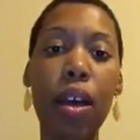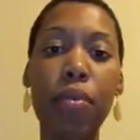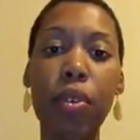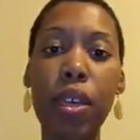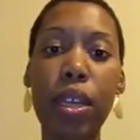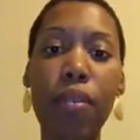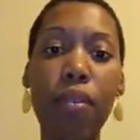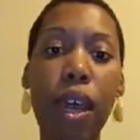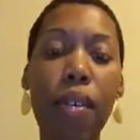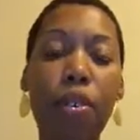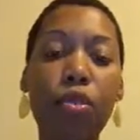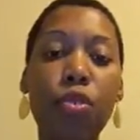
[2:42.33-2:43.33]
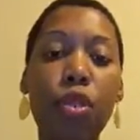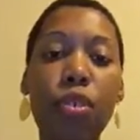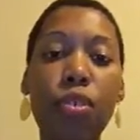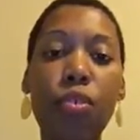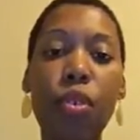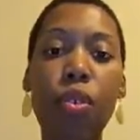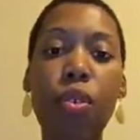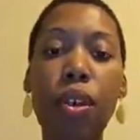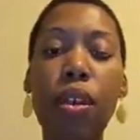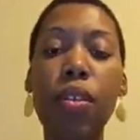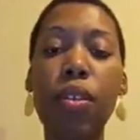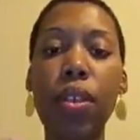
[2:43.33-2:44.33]
You can even have a sore throat,
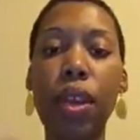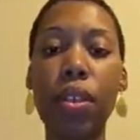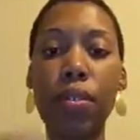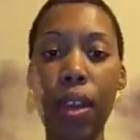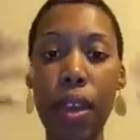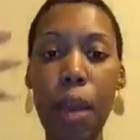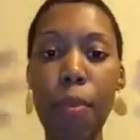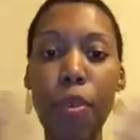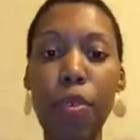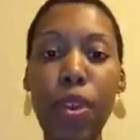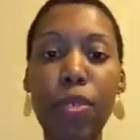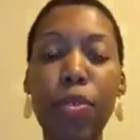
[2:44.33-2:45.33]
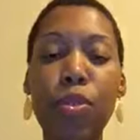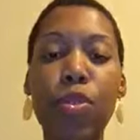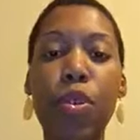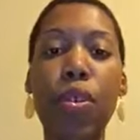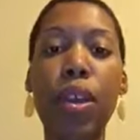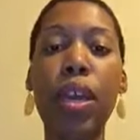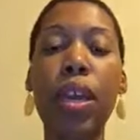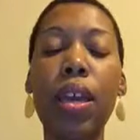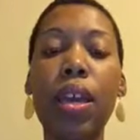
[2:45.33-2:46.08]
other things like upper respiratory